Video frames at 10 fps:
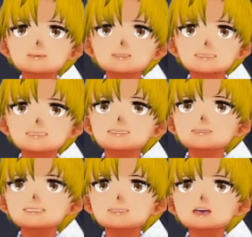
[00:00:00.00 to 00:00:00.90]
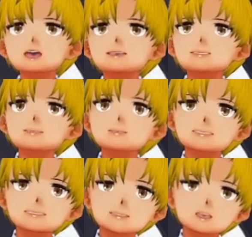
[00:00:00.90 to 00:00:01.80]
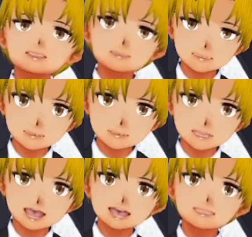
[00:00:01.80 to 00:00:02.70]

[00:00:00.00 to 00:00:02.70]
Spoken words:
If you say so, but there's no way it's worse than mine.